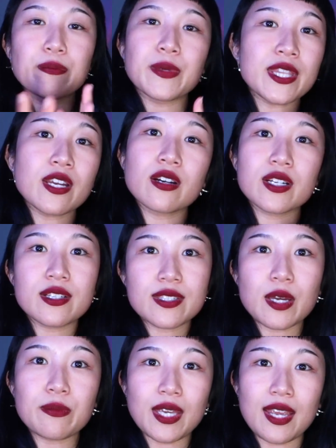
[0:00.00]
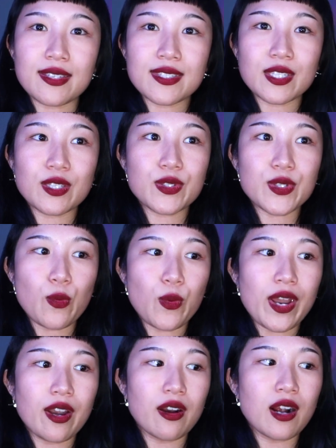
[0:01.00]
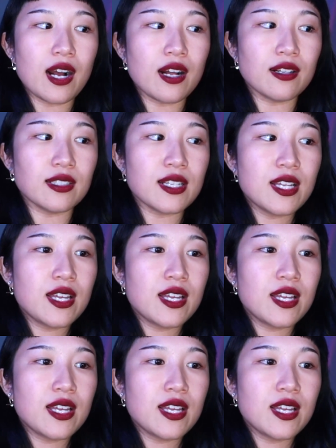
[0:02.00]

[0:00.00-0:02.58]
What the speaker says: but there are some cases where I'll